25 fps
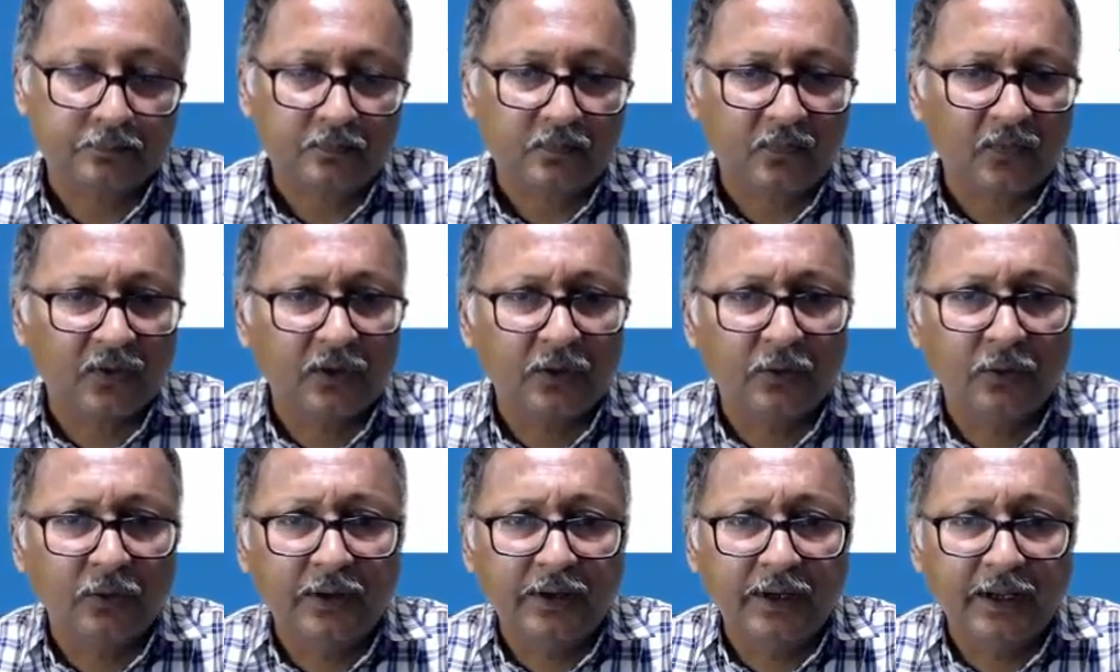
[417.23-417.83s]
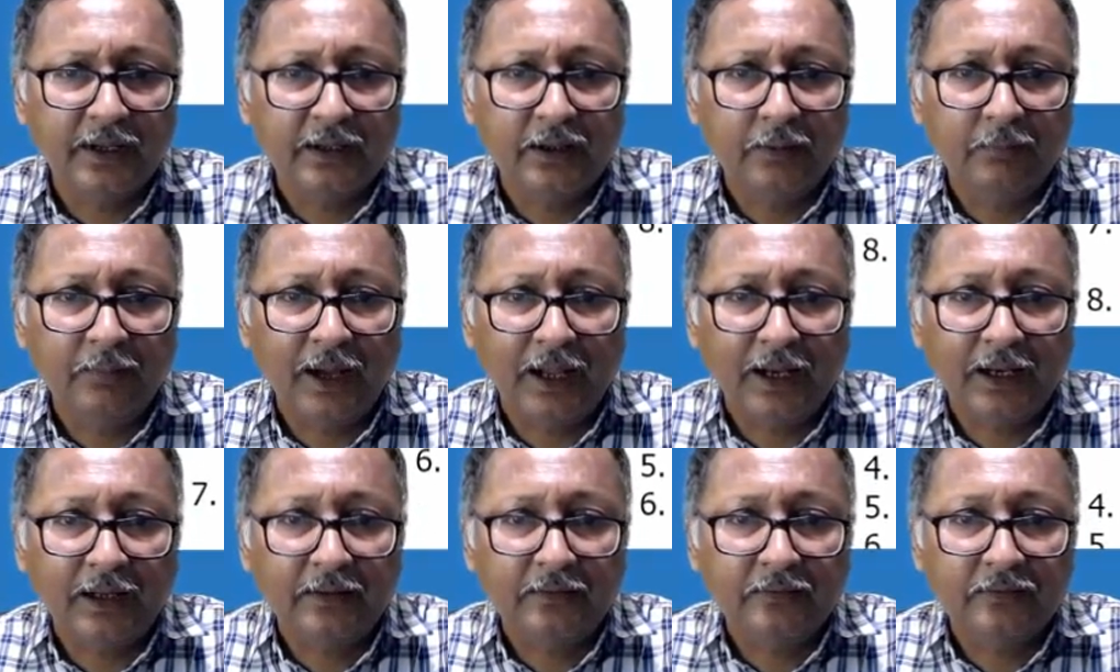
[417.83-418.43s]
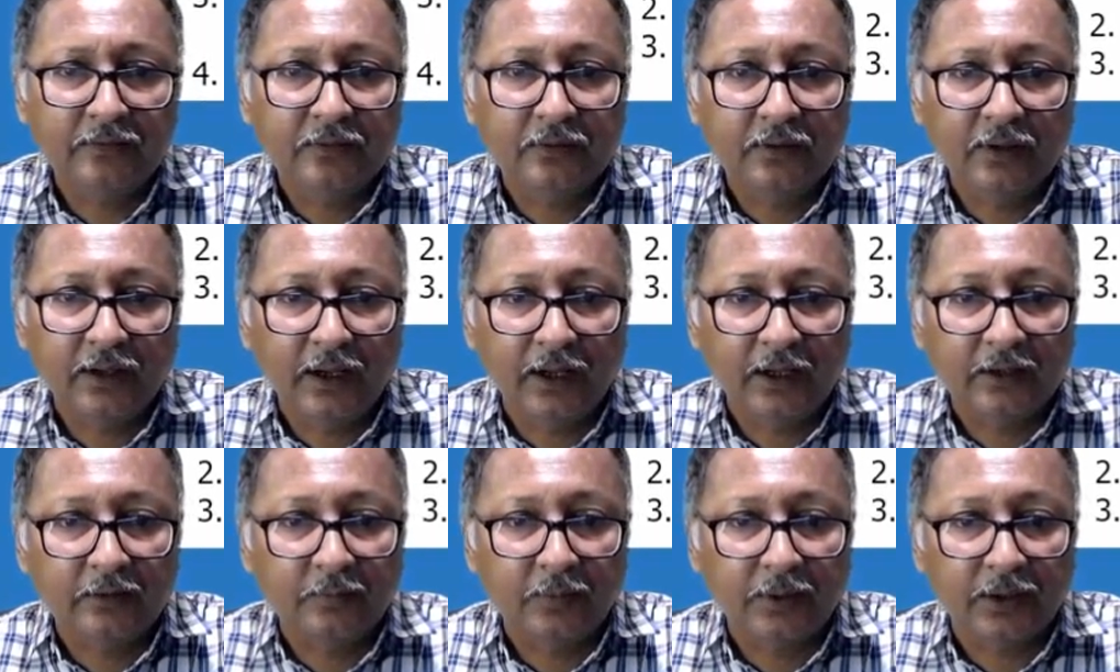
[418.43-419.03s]
We'll take the balance
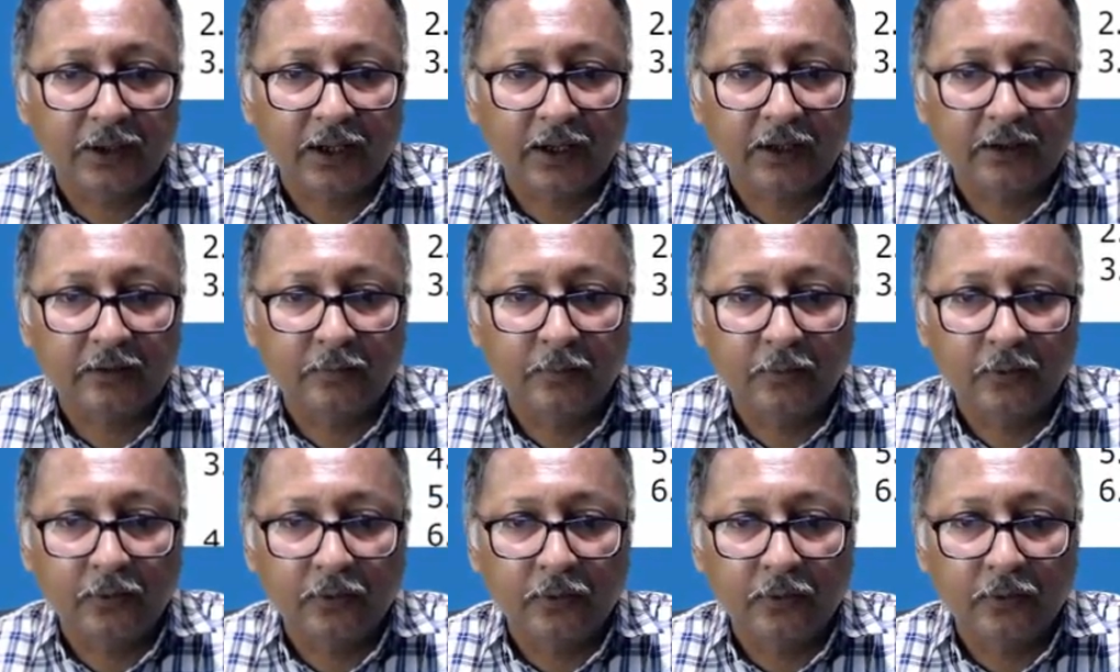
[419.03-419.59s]
as per cash book.